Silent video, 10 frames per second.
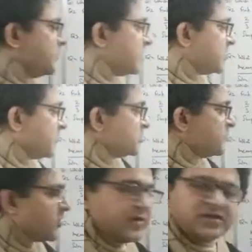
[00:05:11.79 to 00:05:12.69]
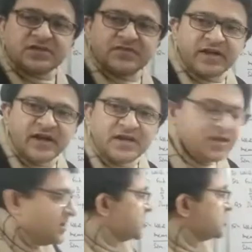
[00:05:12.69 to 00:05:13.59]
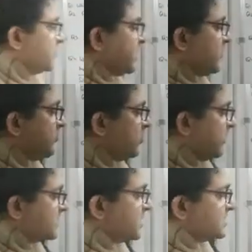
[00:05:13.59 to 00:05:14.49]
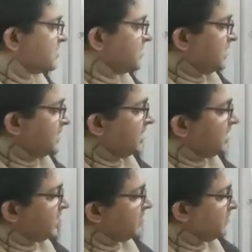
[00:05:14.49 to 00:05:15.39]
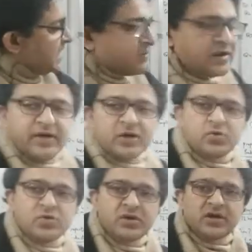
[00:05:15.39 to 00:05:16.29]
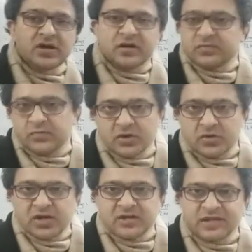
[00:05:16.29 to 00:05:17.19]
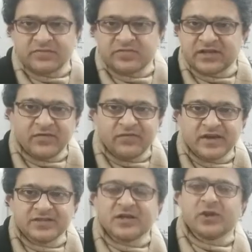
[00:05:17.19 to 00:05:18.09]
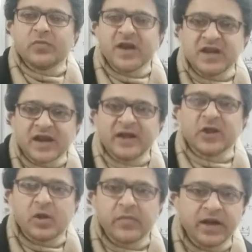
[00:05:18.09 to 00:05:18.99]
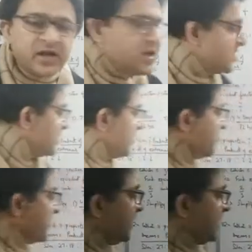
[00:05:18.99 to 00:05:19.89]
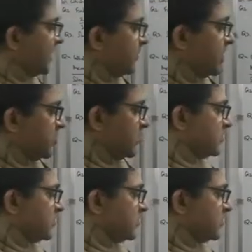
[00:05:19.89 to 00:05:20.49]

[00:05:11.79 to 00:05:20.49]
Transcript: Suppose 4 by 6 we get, so we get 4 by 6. Then again we multiply by 2, both same ways, numerator and denominator. We get 8 by 12.